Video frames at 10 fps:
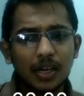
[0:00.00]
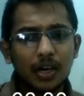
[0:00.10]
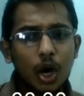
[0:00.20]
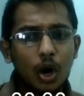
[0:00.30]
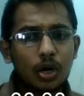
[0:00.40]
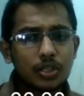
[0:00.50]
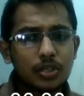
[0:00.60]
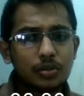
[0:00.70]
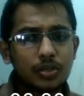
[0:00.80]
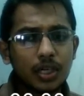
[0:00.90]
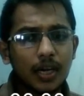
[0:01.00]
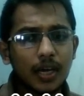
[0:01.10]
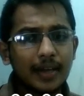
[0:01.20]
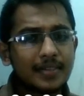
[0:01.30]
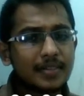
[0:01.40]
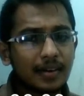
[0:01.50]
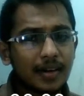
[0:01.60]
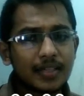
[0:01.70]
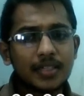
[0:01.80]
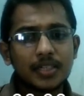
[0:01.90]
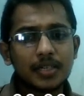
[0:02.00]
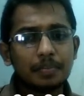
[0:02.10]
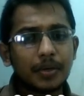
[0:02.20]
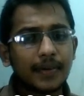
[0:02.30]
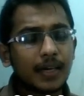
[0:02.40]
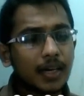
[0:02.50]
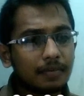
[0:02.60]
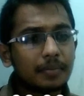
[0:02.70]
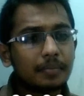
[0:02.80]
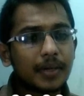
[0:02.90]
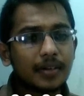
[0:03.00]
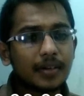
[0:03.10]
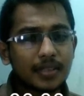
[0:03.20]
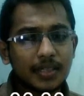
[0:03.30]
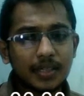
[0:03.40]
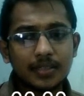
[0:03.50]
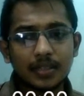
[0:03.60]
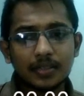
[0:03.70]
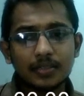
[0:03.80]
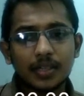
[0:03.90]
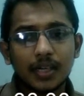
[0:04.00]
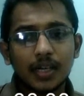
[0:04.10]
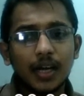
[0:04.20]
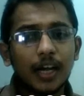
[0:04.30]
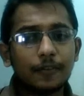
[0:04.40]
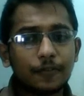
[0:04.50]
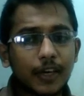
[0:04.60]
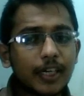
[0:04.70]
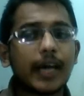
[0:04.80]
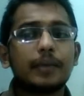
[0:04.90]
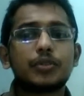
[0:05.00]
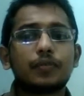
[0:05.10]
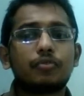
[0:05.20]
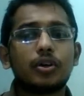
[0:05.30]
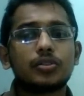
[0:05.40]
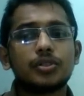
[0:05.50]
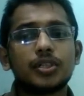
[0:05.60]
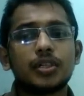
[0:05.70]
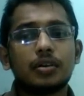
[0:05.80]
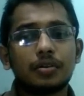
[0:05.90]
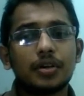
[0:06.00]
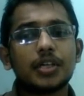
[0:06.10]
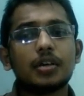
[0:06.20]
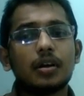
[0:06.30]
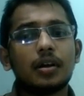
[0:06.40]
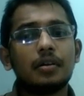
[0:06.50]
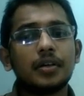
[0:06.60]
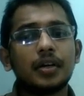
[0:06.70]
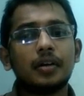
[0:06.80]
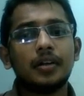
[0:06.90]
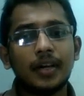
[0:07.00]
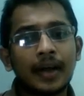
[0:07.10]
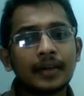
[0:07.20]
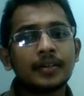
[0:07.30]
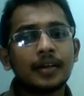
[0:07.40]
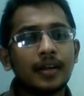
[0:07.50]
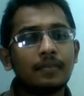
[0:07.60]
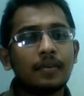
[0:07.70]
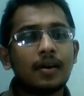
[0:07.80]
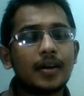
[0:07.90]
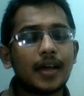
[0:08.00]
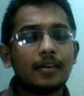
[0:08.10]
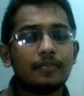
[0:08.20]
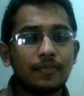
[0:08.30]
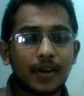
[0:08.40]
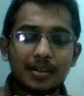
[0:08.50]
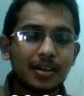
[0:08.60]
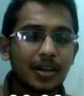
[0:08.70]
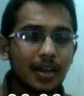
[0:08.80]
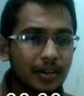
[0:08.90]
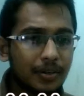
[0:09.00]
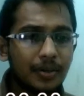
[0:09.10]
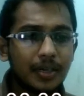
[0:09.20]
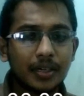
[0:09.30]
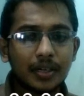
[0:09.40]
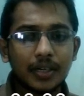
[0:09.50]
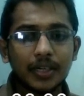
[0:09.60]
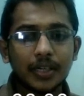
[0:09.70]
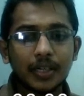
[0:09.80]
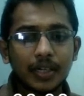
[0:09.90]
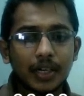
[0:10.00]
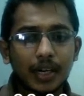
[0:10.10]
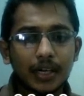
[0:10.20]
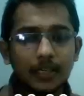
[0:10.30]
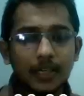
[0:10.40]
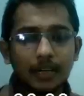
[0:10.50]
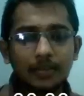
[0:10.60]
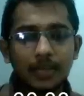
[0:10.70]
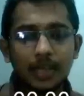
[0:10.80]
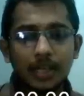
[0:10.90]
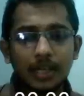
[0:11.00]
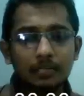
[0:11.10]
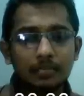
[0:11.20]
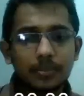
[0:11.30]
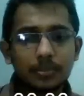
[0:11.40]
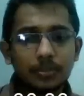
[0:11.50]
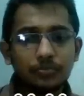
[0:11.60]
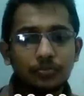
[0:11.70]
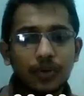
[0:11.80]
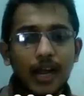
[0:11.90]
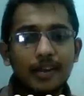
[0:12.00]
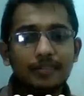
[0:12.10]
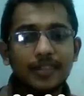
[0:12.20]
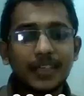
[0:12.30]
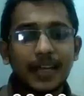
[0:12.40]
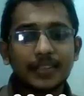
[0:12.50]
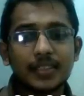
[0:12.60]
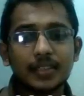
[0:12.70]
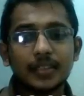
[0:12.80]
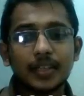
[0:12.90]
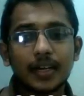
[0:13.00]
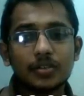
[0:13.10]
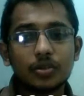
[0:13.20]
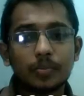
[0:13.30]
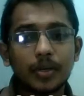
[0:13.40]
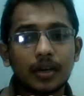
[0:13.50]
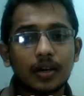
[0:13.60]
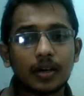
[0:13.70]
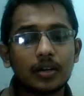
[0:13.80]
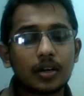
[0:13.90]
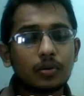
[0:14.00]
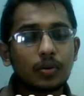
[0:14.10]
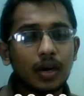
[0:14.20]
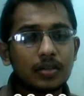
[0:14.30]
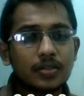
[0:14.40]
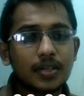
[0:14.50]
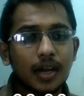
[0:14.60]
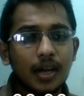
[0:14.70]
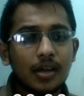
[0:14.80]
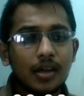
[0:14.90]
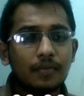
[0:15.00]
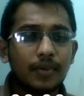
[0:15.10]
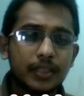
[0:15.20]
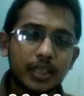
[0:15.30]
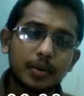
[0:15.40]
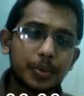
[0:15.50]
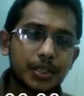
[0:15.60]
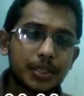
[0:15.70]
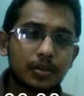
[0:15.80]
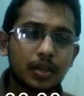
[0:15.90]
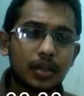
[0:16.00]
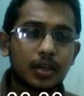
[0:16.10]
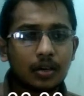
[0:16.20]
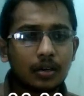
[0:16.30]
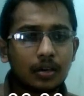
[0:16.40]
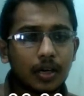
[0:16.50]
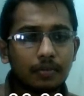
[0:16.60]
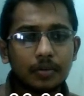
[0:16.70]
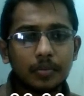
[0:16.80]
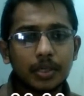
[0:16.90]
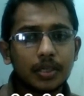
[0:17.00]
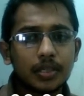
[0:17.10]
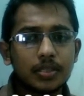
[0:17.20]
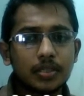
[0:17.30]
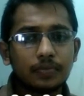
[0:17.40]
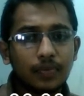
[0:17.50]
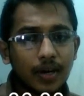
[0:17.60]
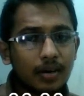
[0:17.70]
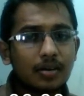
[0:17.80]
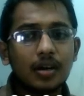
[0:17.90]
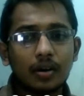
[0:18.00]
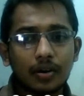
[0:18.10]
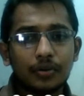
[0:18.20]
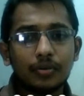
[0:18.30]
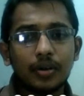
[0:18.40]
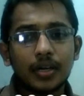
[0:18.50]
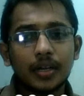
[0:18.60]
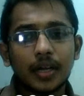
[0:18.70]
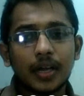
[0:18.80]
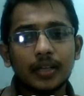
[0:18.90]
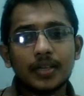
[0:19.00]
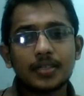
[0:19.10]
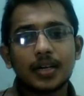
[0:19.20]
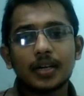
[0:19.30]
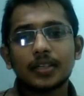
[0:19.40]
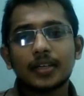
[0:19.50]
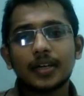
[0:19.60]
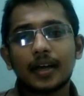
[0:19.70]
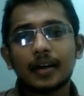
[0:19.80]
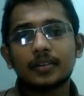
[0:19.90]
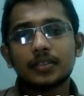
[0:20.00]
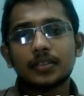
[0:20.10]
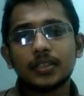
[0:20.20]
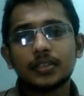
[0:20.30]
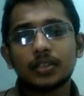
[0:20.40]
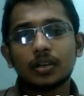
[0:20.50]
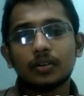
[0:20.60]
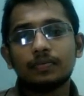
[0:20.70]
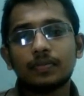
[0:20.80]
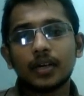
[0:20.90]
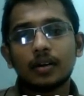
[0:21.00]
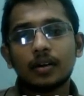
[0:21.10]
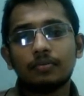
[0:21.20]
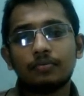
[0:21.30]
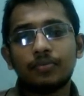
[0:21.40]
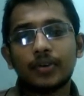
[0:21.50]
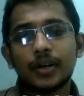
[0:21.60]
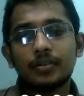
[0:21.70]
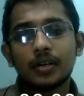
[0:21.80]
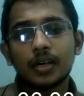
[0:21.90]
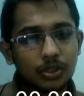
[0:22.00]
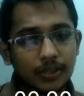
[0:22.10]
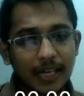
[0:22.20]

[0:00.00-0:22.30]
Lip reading: constitution and its relationship between government and citizens, and different types of constitution: written, unwritten, enacted, evolved, and federal and unitary. And then we came to the 5 tests that is to be conducted to understand whether a particular government is federal or unitary, and these are the characteristics of a federal government.